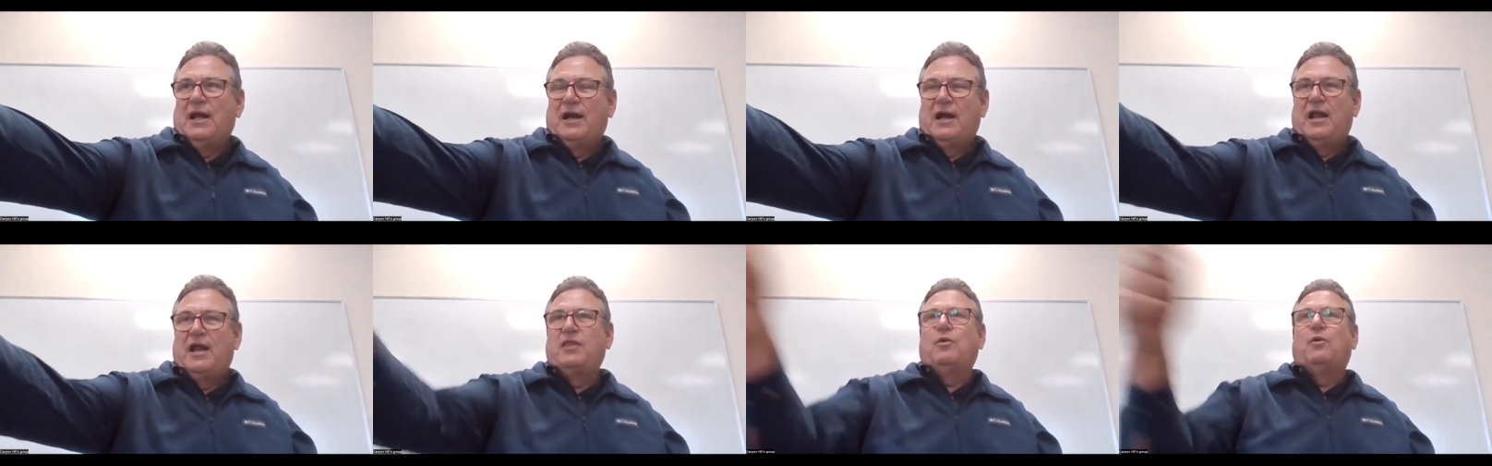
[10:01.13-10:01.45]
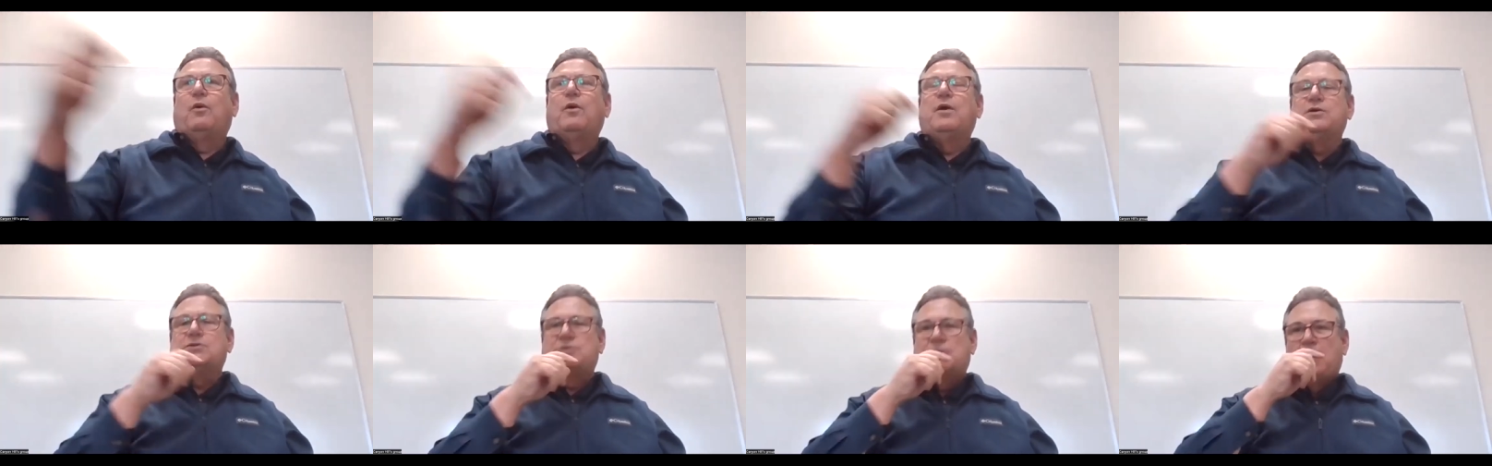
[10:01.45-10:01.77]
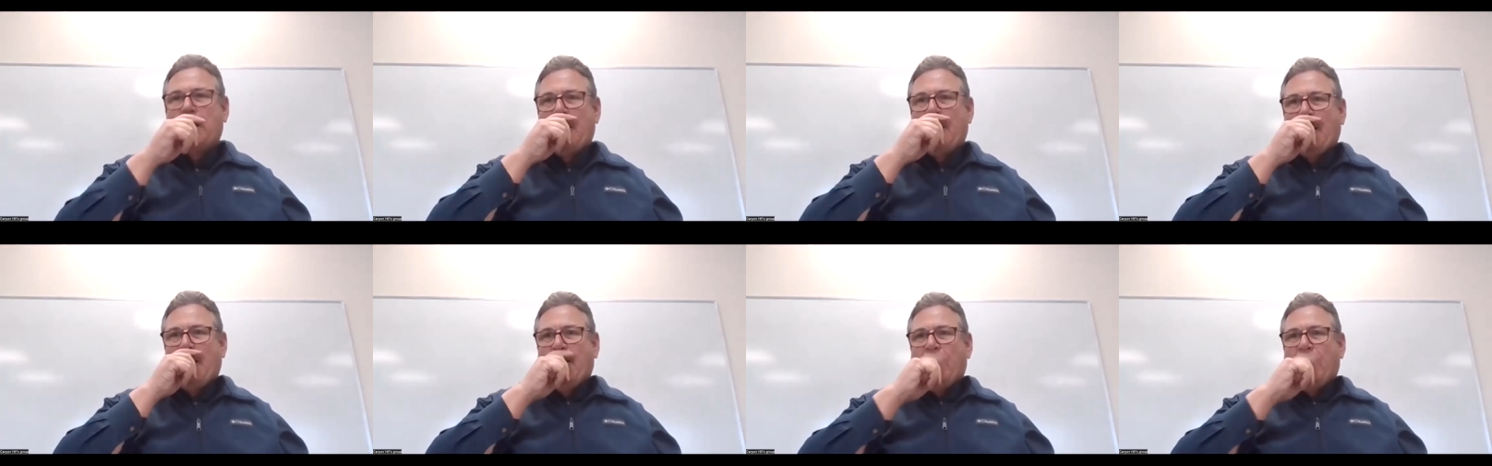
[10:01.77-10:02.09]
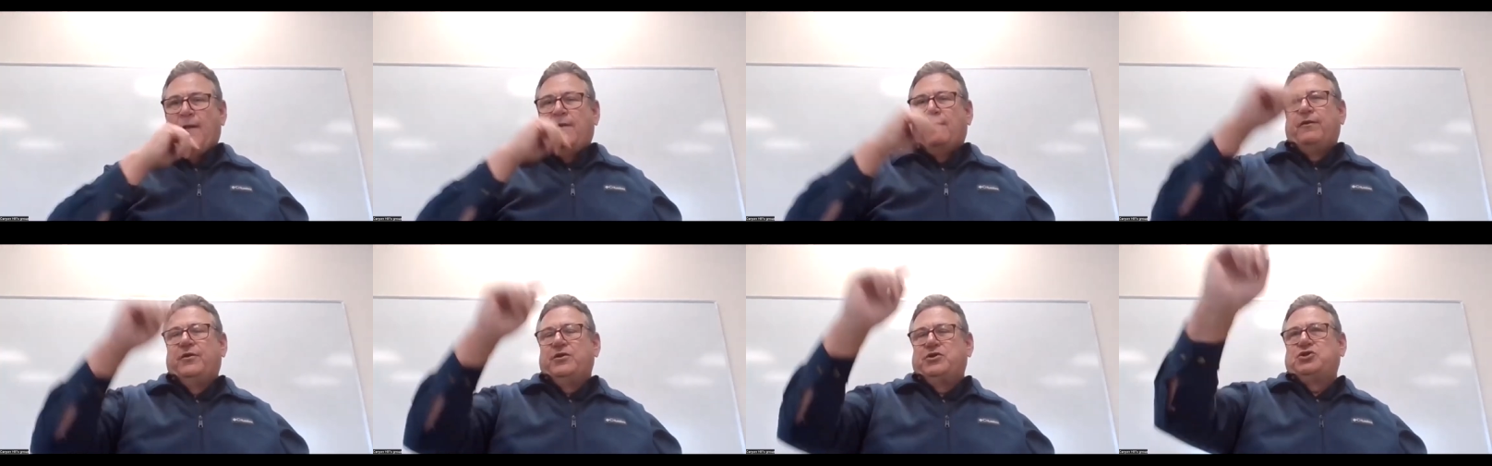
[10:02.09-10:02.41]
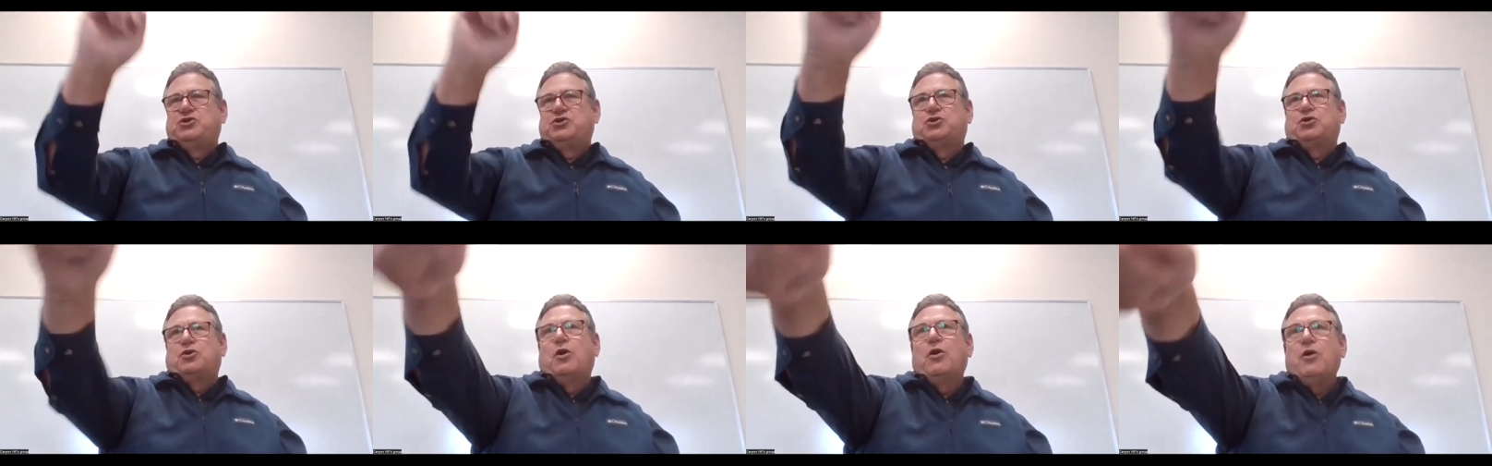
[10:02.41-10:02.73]
In other words, the
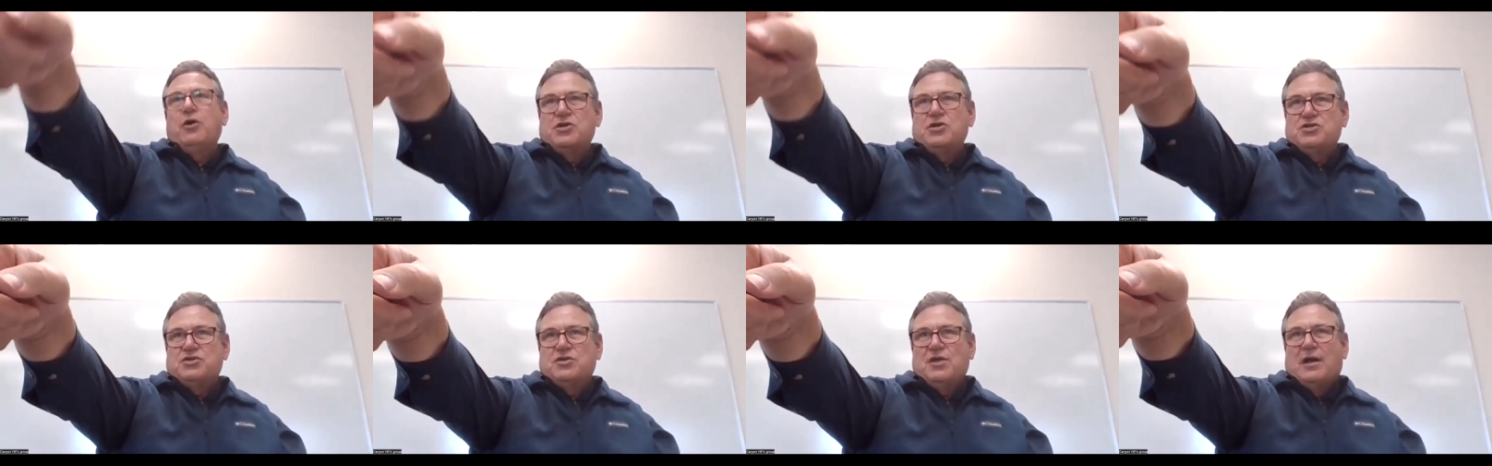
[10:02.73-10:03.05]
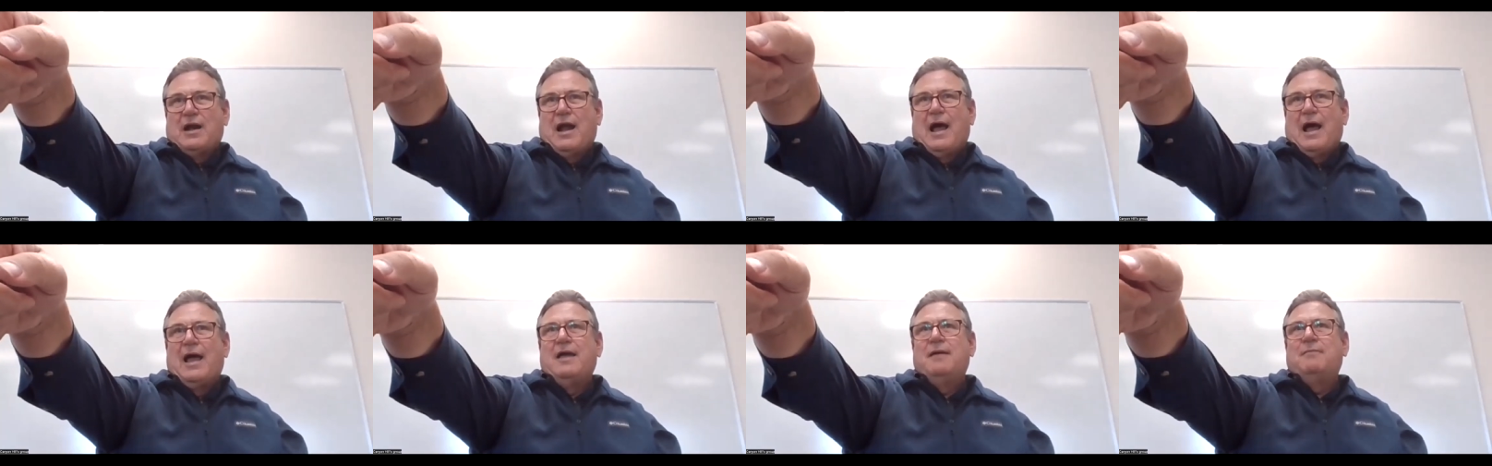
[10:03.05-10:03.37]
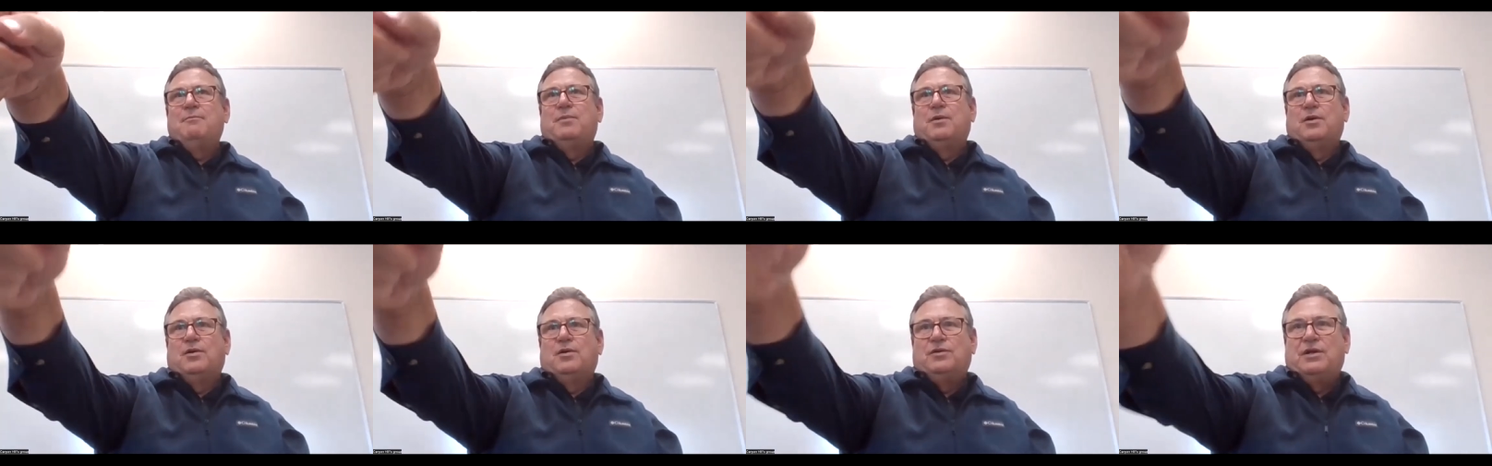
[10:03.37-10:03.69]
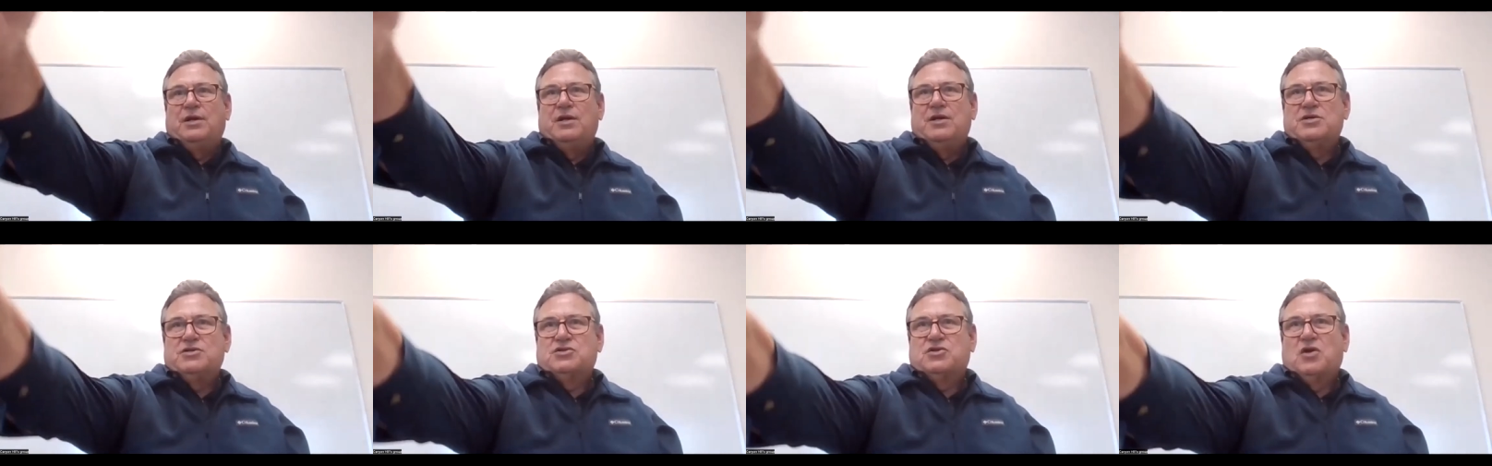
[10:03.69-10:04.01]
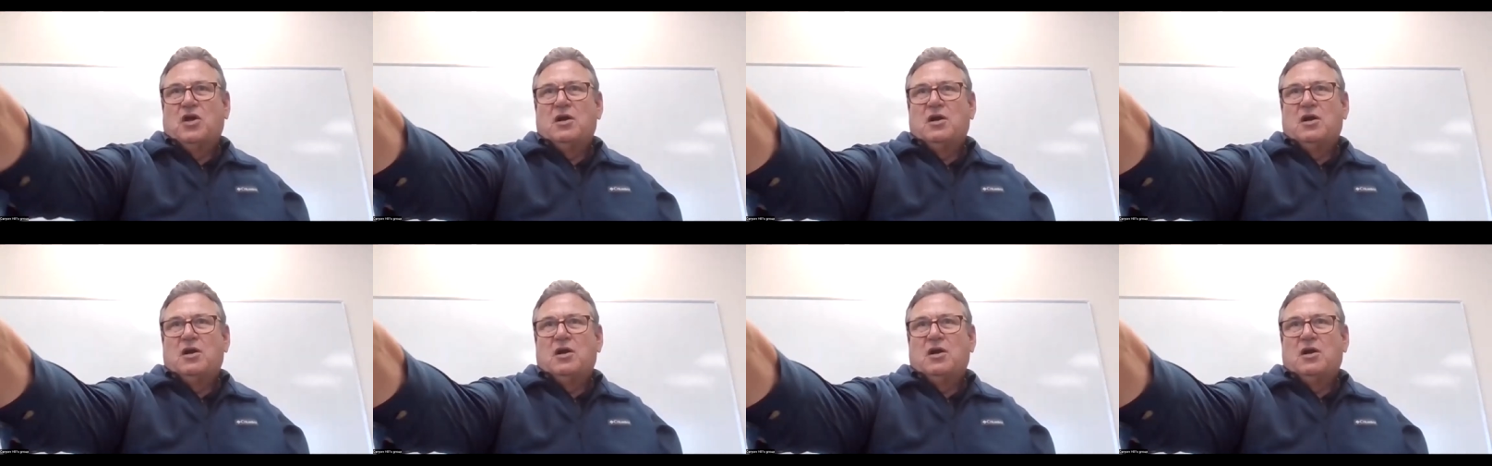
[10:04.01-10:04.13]
church that I am building is